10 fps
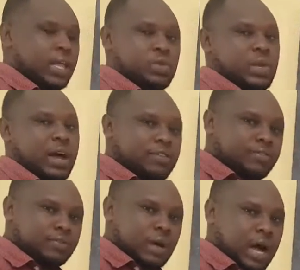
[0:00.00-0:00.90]
you will
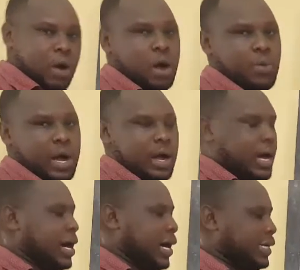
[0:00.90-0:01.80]
have a
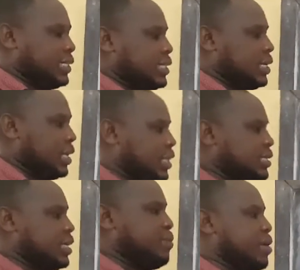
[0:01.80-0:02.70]
height, the
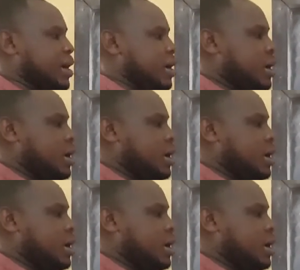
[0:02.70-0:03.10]
same here.